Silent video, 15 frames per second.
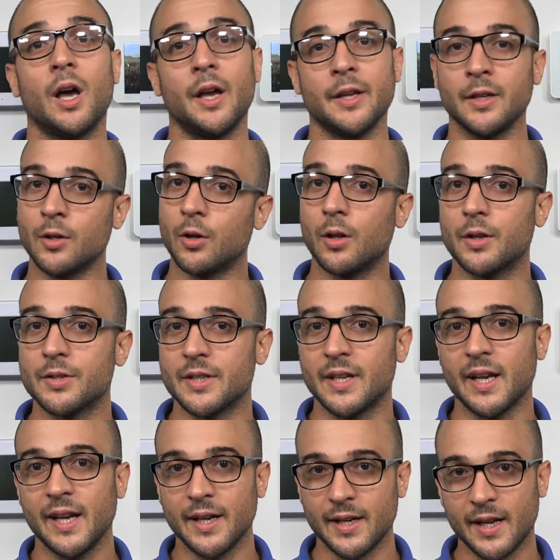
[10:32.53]
You can call us
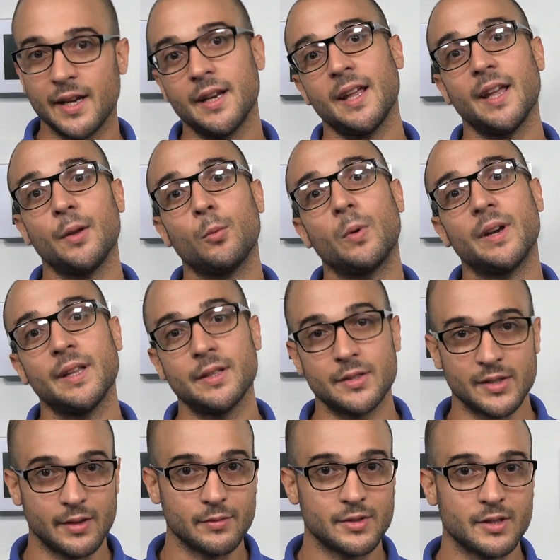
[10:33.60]
at
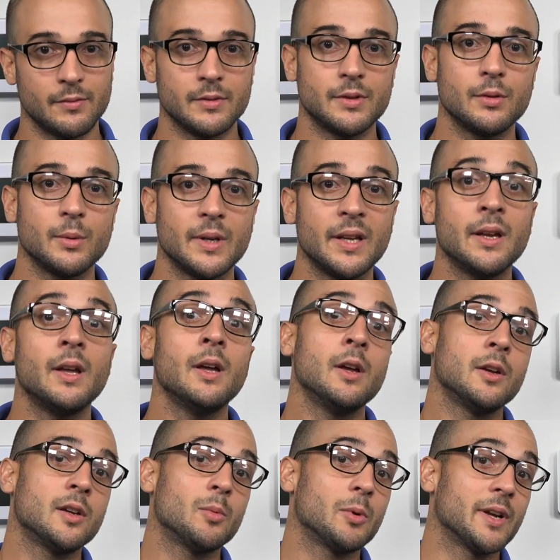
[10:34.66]
888-818-7728.
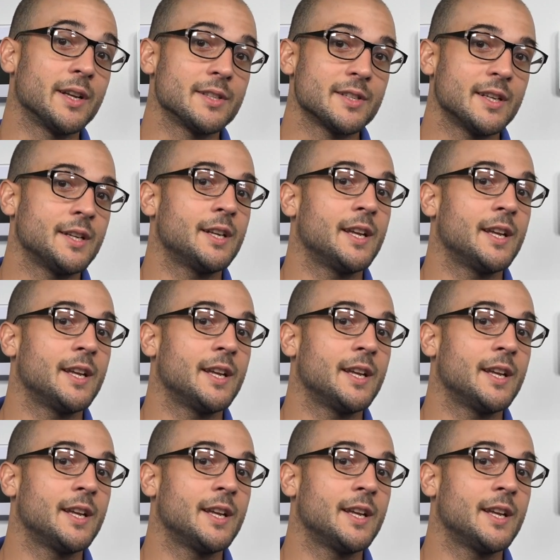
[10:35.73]
Number again is